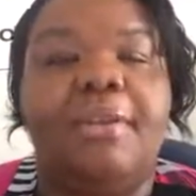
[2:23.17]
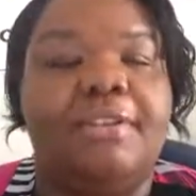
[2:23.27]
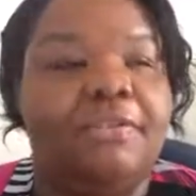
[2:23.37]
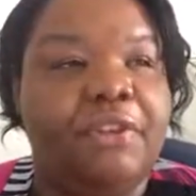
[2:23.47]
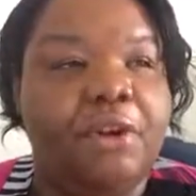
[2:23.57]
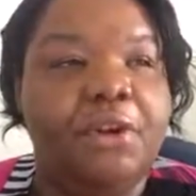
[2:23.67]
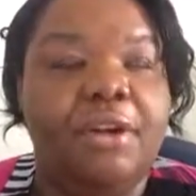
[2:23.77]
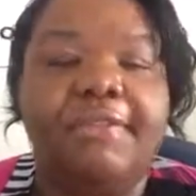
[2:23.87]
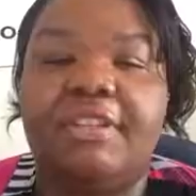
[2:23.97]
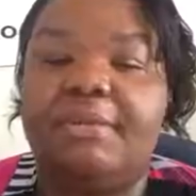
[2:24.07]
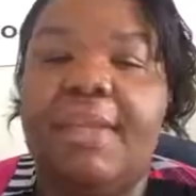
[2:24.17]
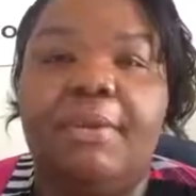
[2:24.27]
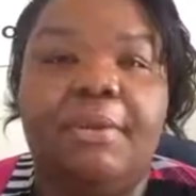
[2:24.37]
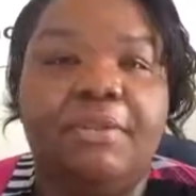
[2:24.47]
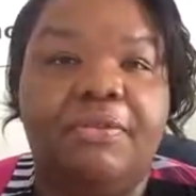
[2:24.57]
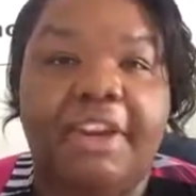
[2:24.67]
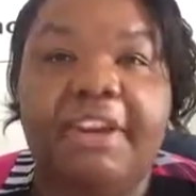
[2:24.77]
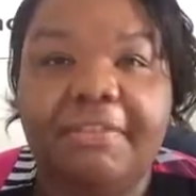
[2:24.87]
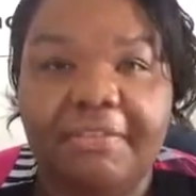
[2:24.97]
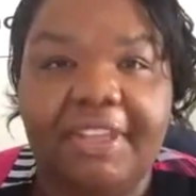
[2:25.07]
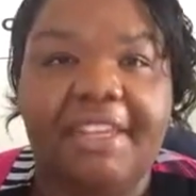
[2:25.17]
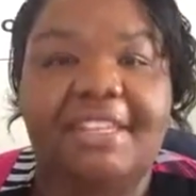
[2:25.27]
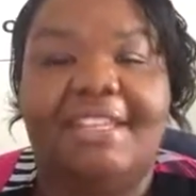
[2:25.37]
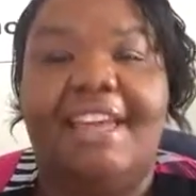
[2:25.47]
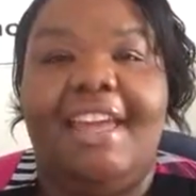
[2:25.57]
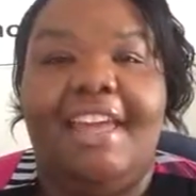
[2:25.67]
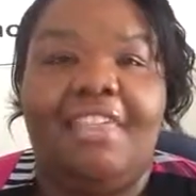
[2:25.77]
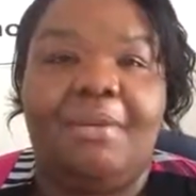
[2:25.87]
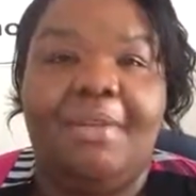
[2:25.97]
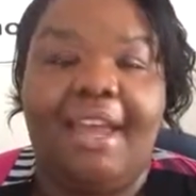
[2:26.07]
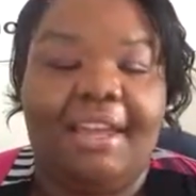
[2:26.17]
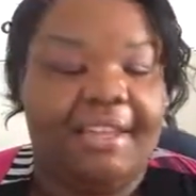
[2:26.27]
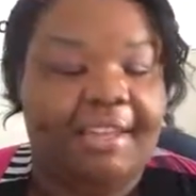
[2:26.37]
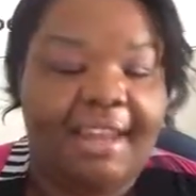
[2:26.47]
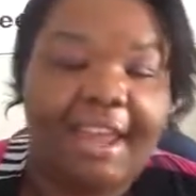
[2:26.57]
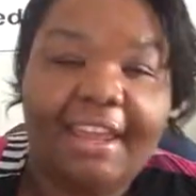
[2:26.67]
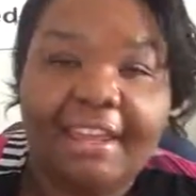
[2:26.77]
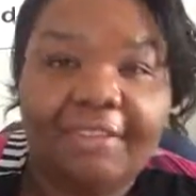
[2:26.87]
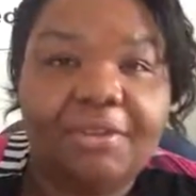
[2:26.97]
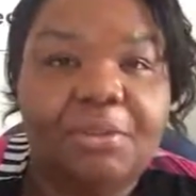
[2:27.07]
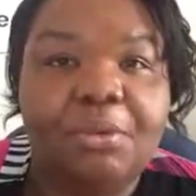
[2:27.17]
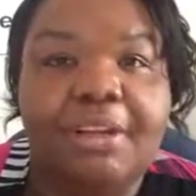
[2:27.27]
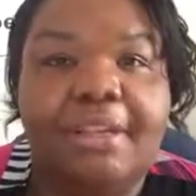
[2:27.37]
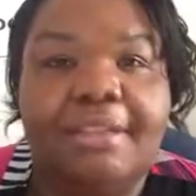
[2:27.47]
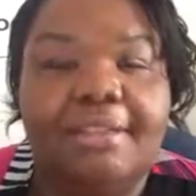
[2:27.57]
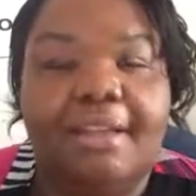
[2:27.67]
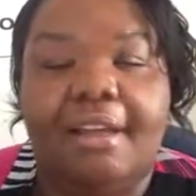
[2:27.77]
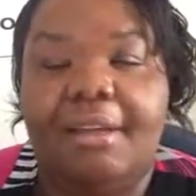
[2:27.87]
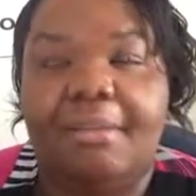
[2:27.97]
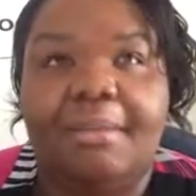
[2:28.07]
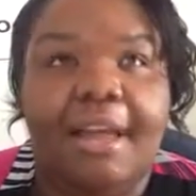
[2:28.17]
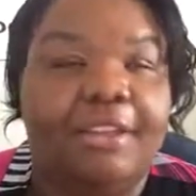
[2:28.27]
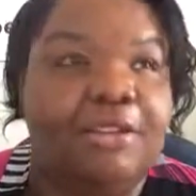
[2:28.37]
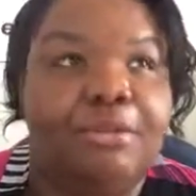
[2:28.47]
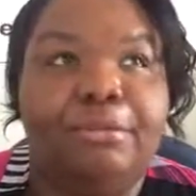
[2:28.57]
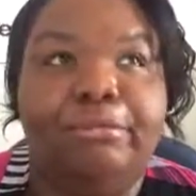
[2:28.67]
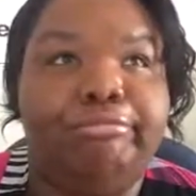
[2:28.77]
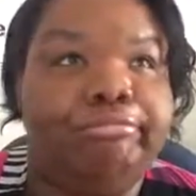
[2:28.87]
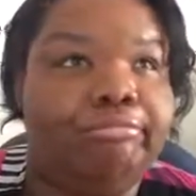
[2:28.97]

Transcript: It's a photo of someone that was very fit, and they were like if you want, I do,